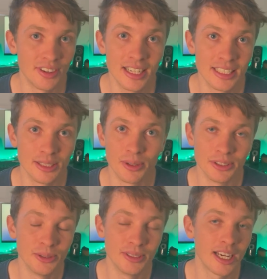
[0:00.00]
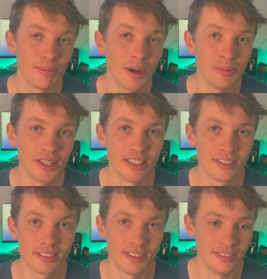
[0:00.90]
anyone who had come up with
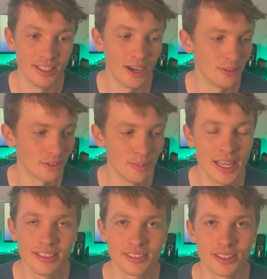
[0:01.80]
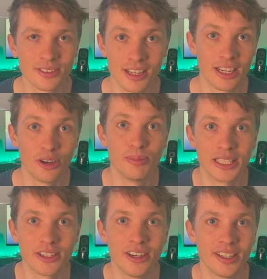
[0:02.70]
this, and I was amazed. I was like, oh my
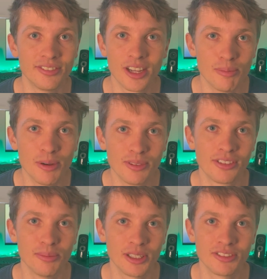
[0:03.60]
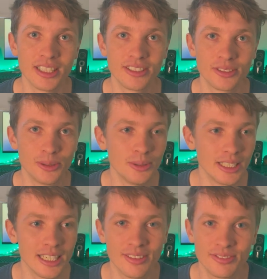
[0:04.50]
god, I've come up with something really cool
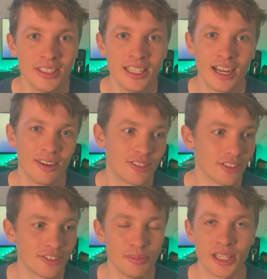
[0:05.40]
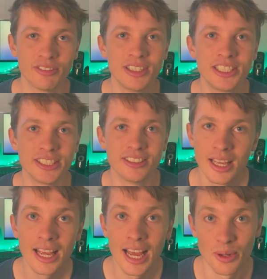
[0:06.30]
here, I've got something original.
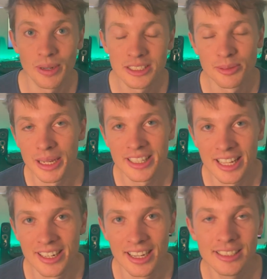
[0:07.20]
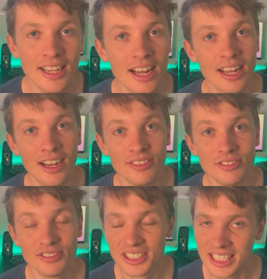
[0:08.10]
And I went to bed that night,
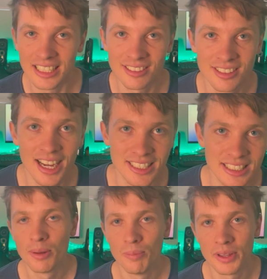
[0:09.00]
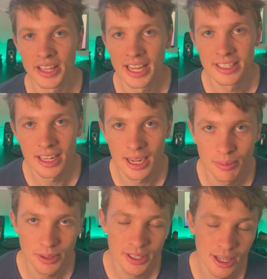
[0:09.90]
really excited. But then I
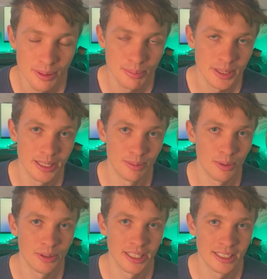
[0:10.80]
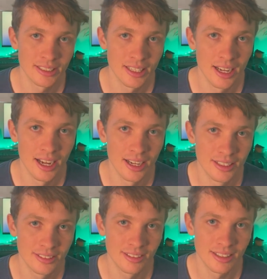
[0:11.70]
woke up in the morning
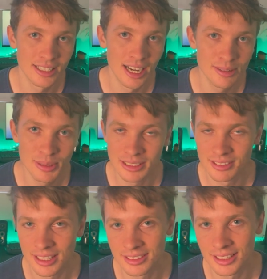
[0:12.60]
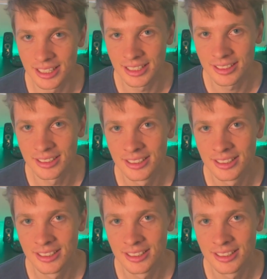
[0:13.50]
to see I'd been sent a link